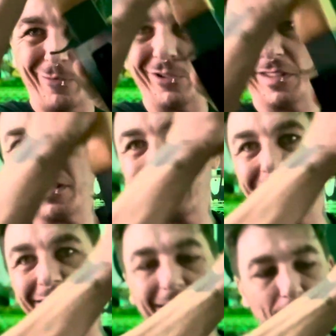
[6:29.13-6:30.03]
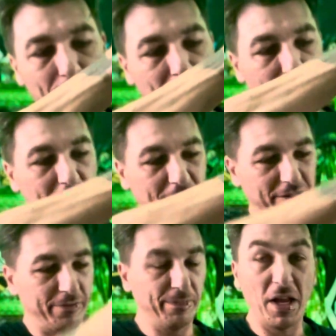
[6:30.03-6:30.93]
really see that, but, you
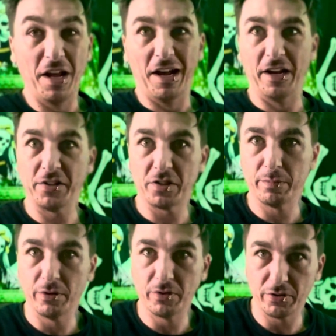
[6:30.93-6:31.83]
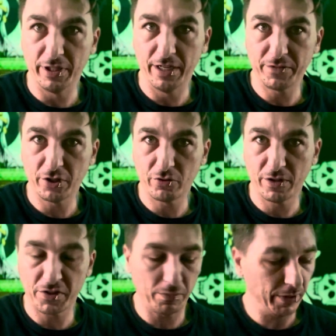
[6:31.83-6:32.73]
know, I suppose you'll have to
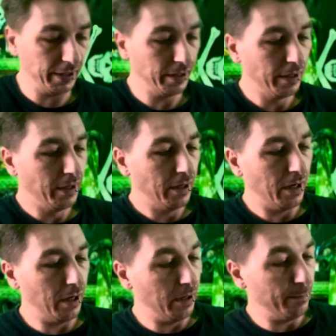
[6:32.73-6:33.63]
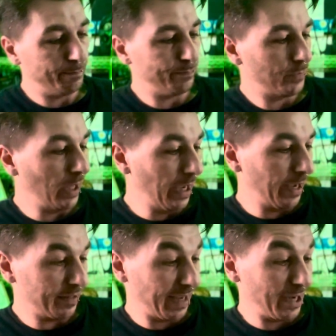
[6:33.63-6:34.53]
trust me. Yeah,
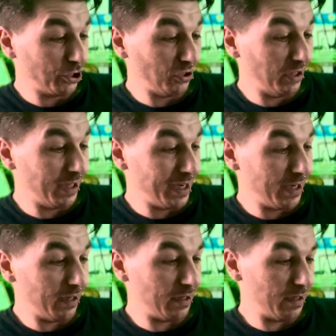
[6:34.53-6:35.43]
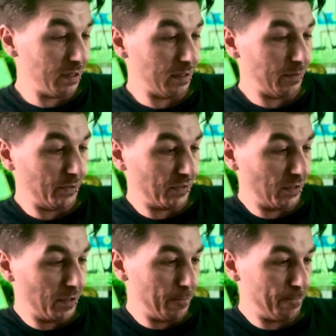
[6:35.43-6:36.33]
it's actually got, let me
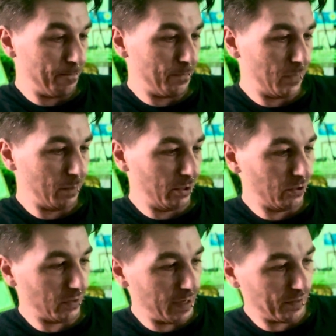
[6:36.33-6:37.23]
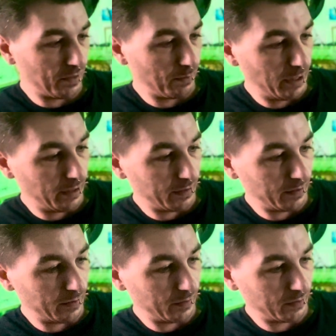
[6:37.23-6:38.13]
see. Let me just estimate,
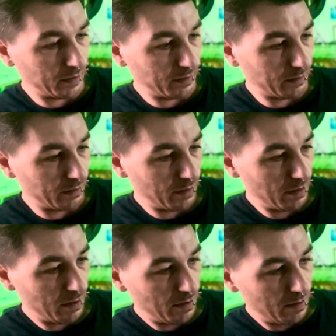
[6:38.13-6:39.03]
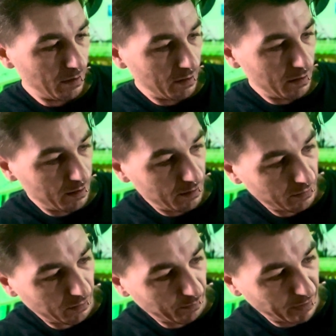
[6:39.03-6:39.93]
because,
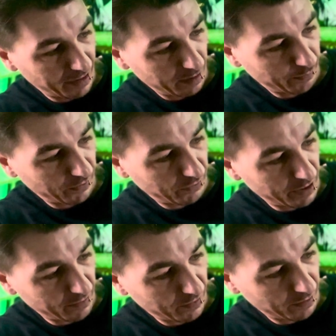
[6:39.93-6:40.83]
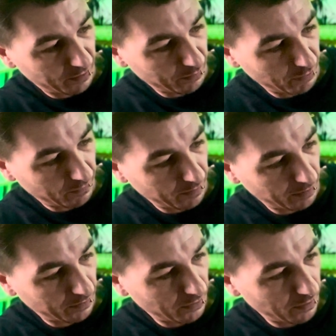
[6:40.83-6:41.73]
look, my calipers are downstairs,
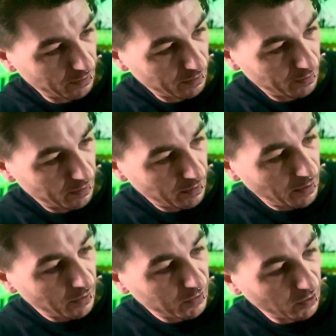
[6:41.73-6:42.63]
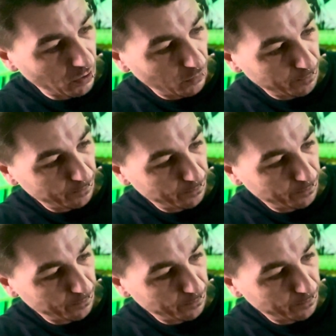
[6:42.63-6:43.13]
motherfuckers. So,